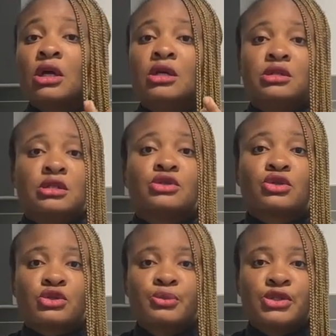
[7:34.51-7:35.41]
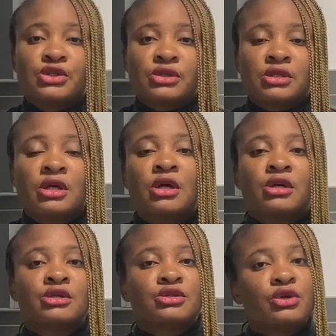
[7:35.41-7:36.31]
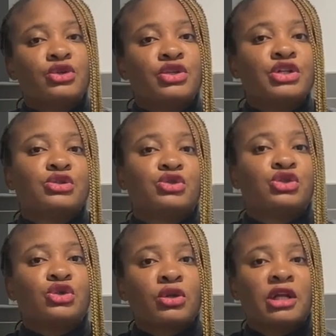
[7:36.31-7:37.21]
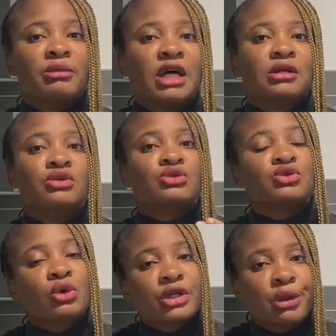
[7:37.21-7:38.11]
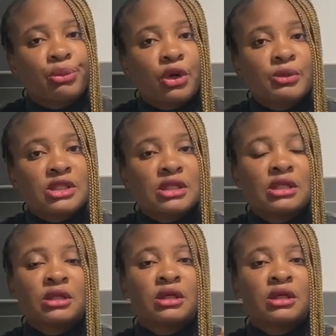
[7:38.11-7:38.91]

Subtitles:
It is suspicious. So you need to show them that you sold a property.